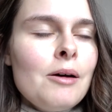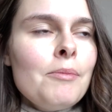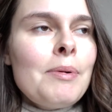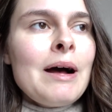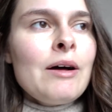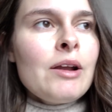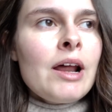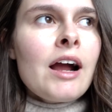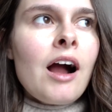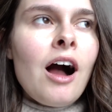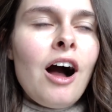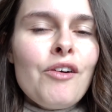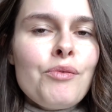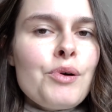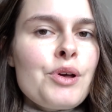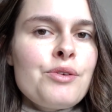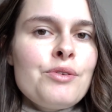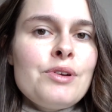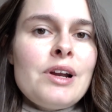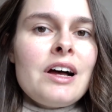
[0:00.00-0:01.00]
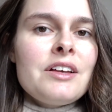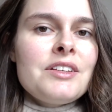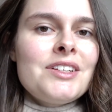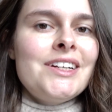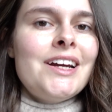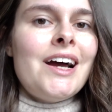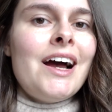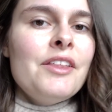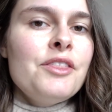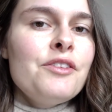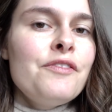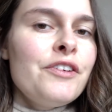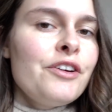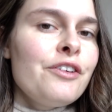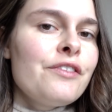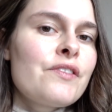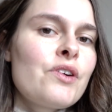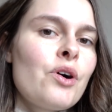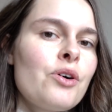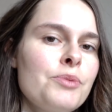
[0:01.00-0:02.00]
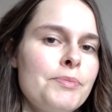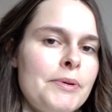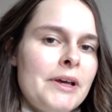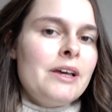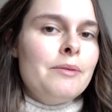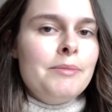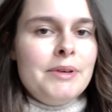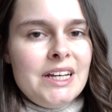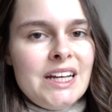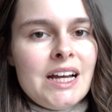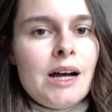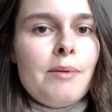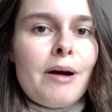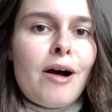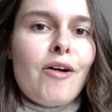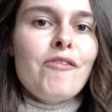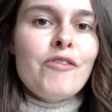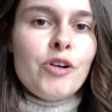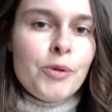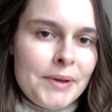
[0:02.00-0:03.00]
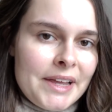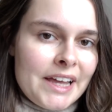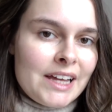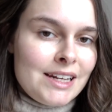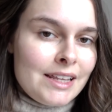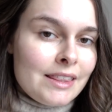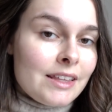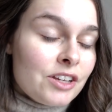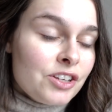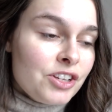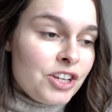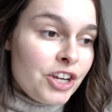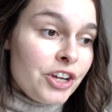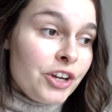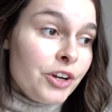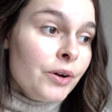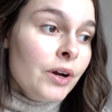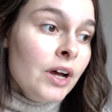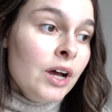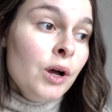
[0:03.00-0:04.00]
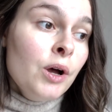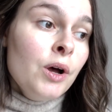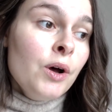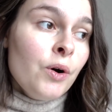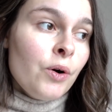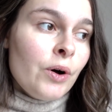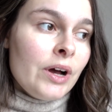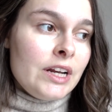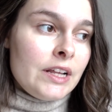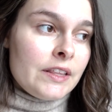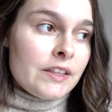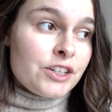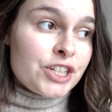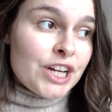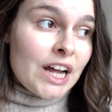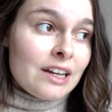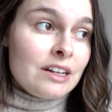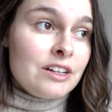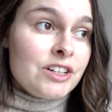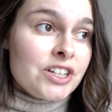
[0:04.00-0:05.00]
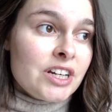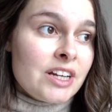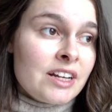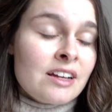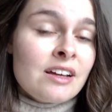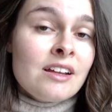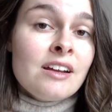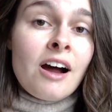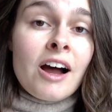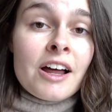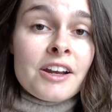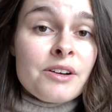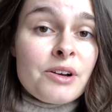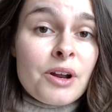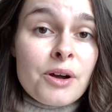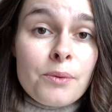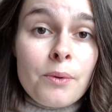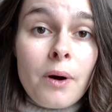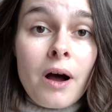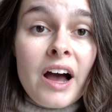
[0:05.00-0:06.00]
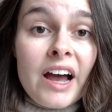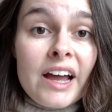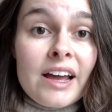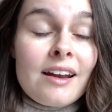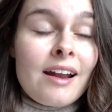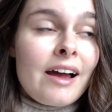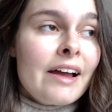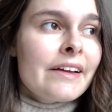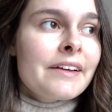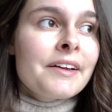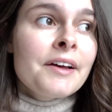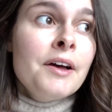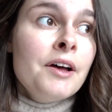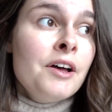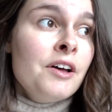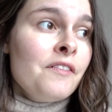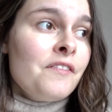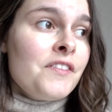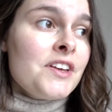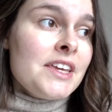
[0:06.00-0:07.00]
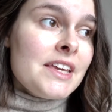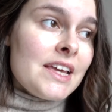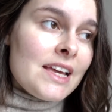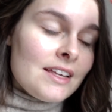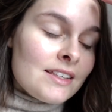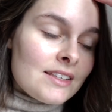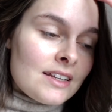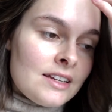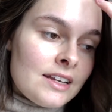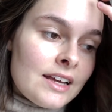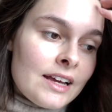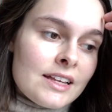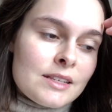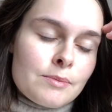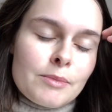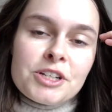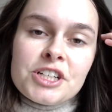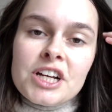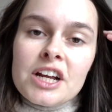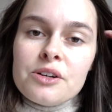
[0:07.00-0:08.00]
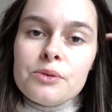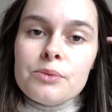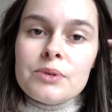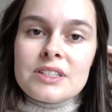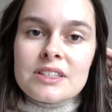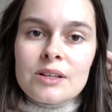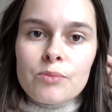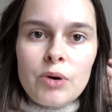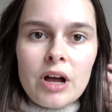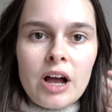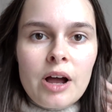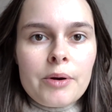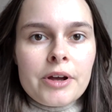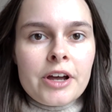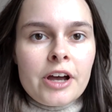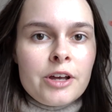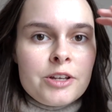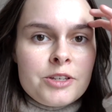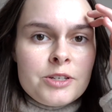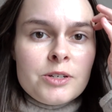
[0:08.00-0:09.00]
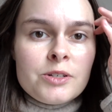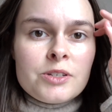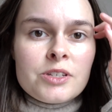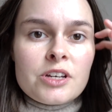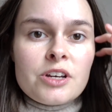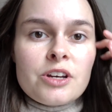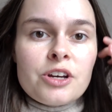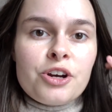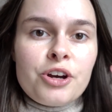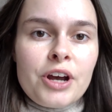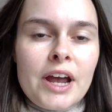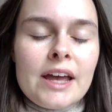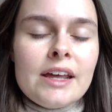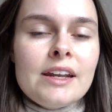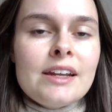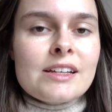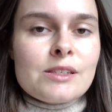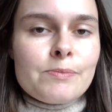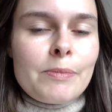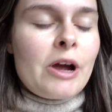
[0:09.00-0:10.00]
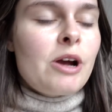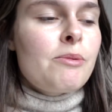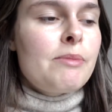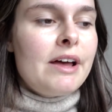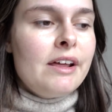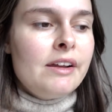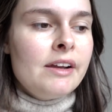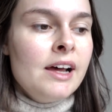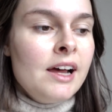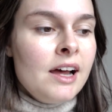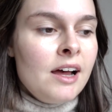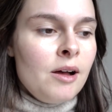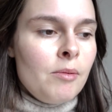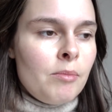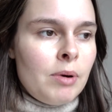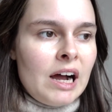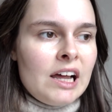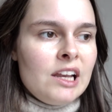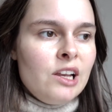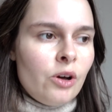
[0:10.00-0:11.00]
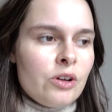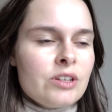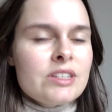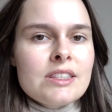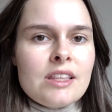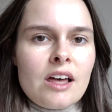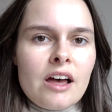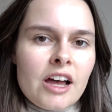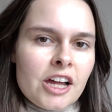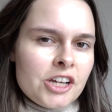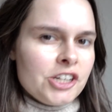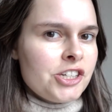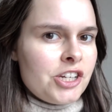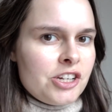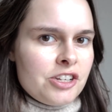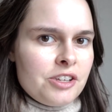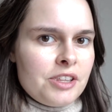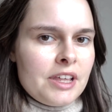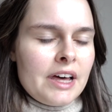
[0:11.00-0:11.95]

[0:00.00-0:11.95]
About like halfway through last year, I had the fear of God pit in me about filming anything new or anything challenging. And I don't know why, like for years and years, my channel was somewhere I would go to to create an experiment, but I lost the urge to do